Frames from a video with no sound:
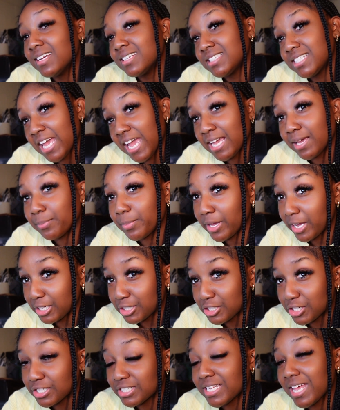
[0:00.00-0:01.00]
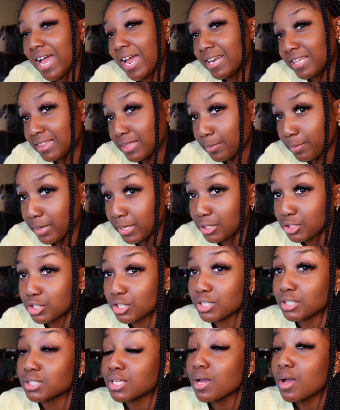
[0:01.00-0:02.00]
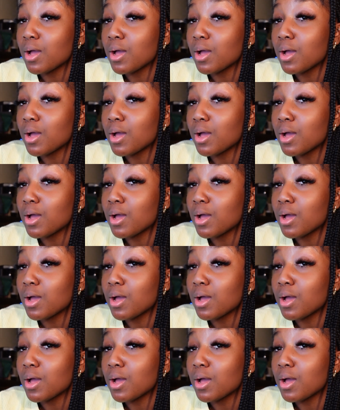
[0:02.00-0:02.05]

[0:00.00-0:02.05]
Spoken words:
take pictures, edit the pictures,